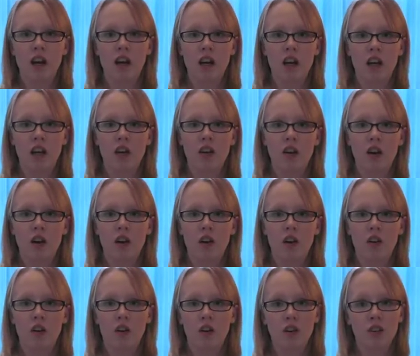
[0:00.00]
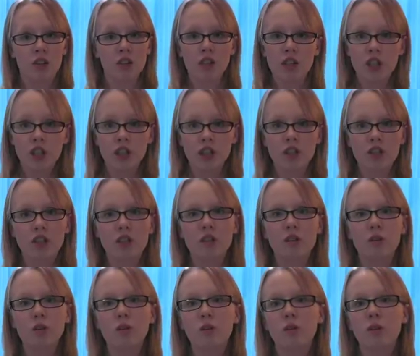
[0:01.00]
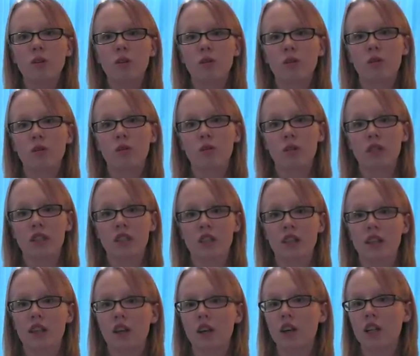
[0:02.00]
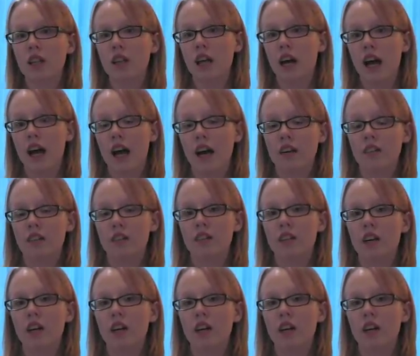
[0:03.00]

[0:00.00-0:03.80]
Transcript: And all she could do was sit there and laugh